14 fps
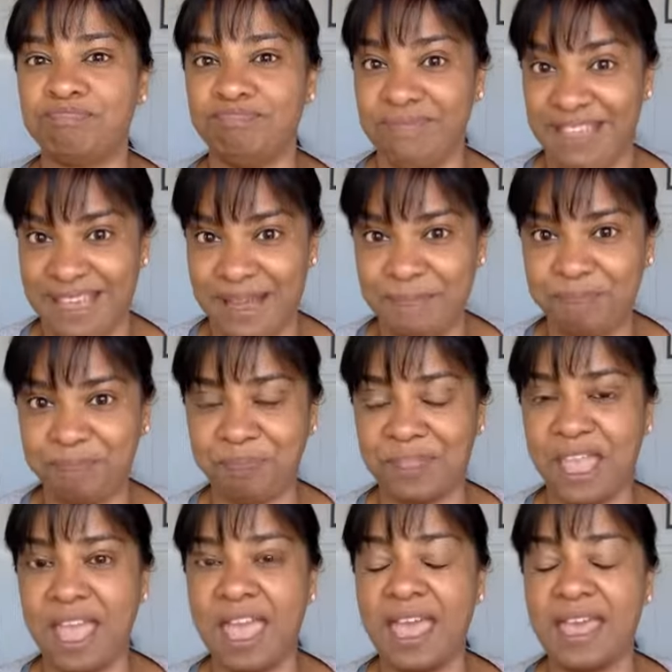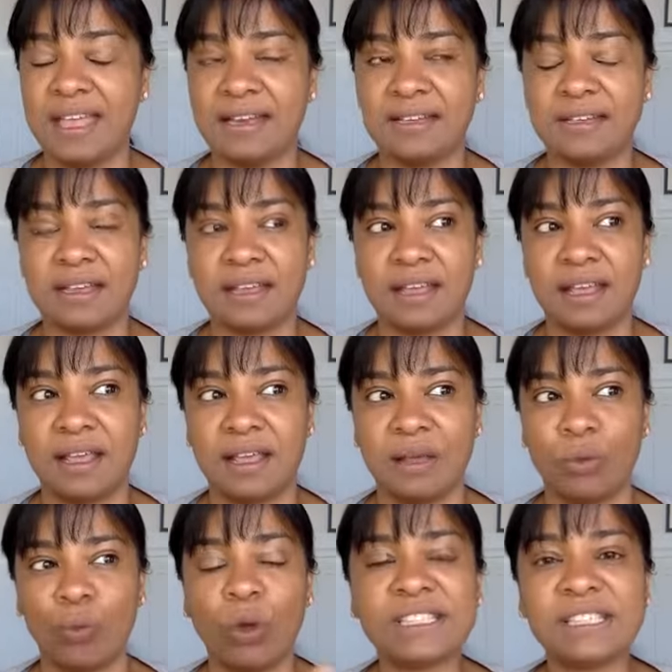Yeah, and
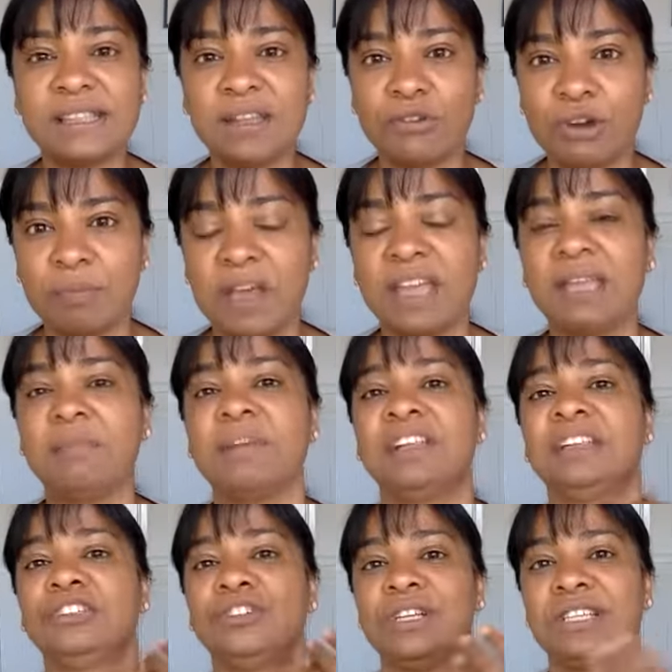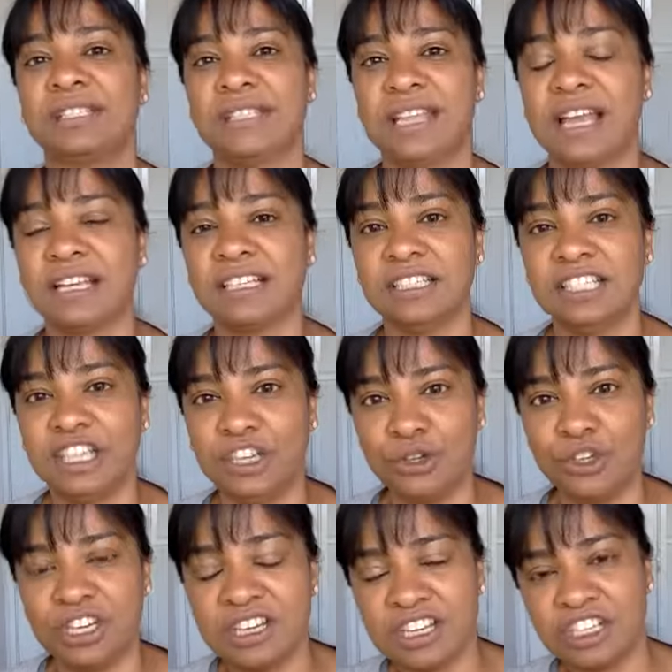once they're in my email address, then I continue
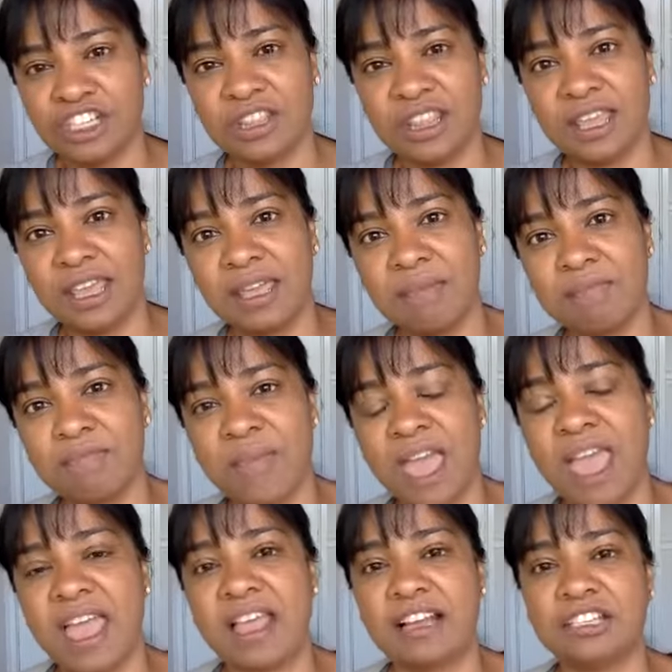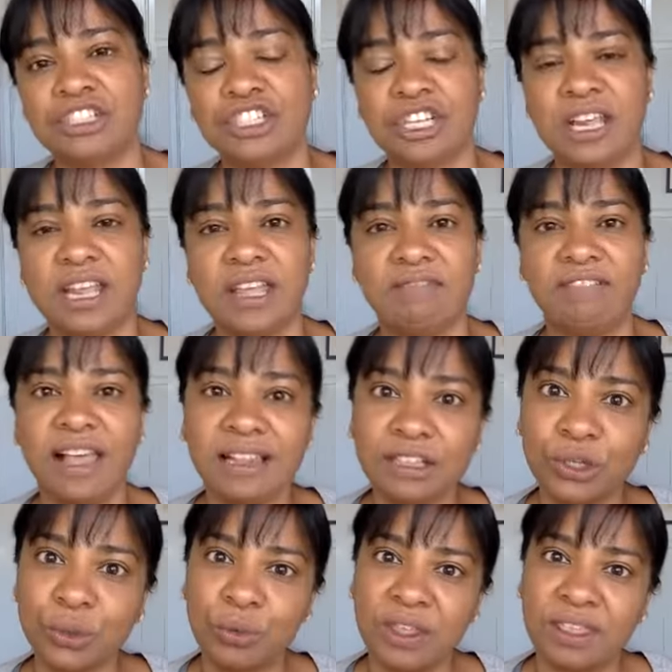to nurture them and share
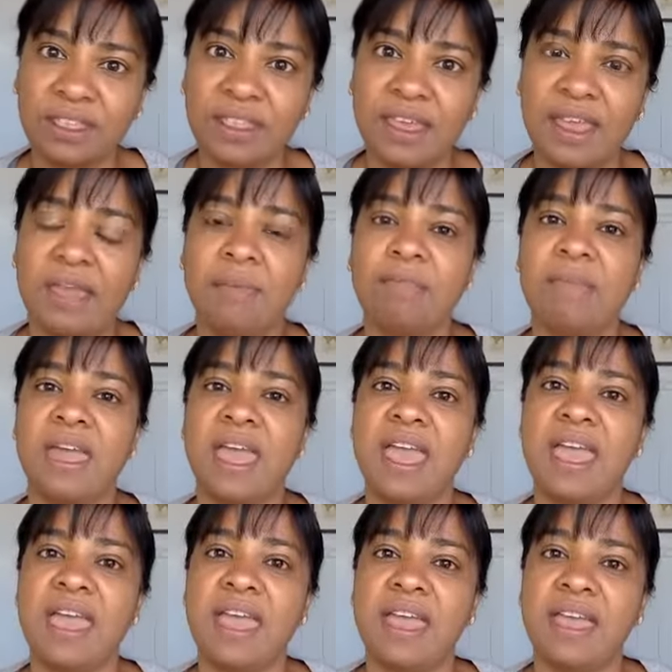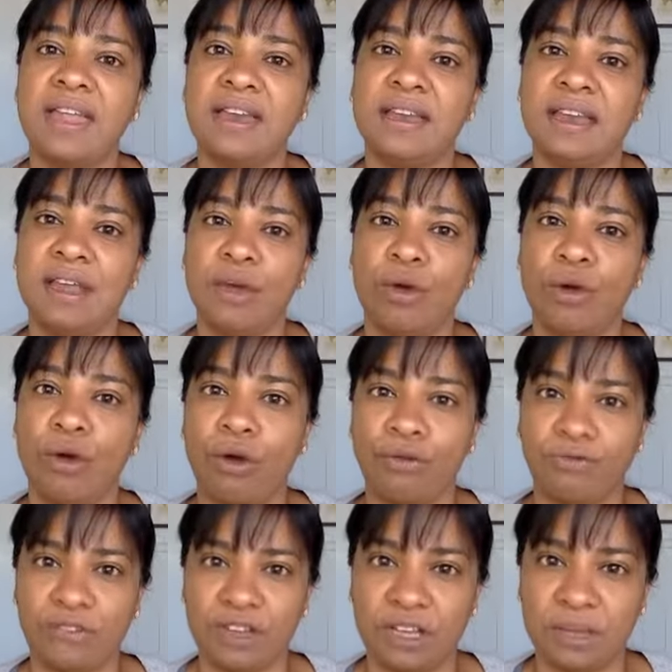value with them and
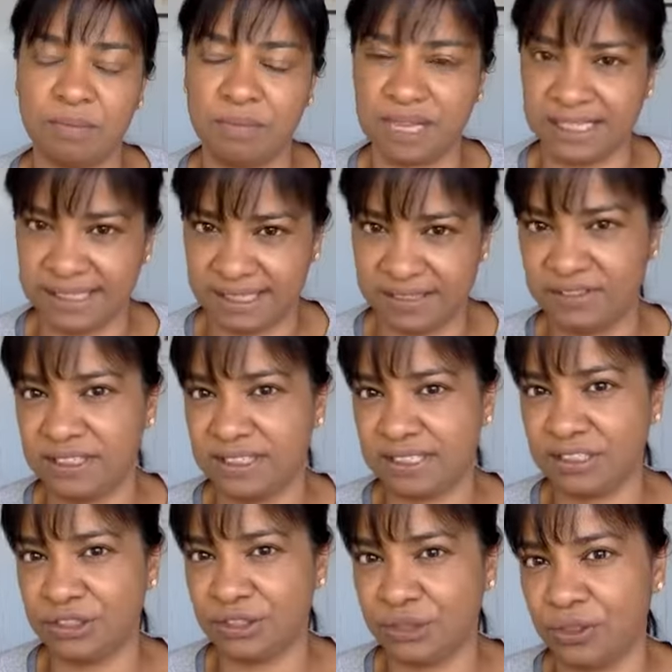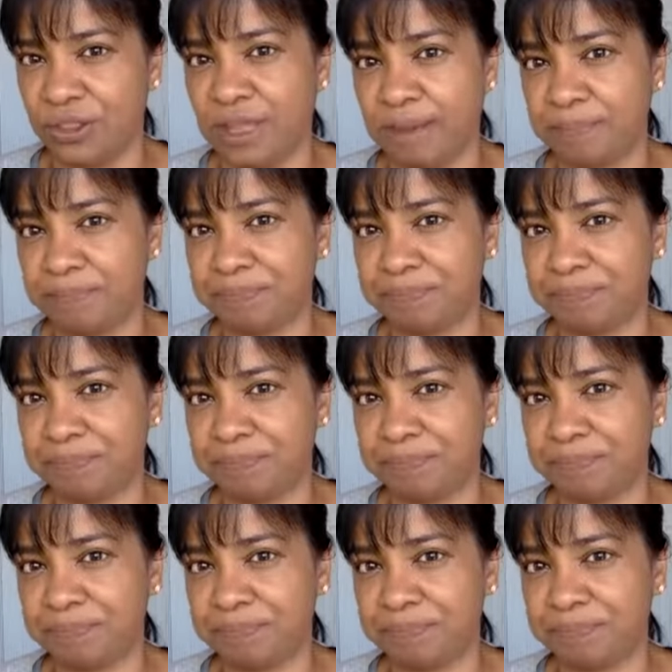offer my services to them.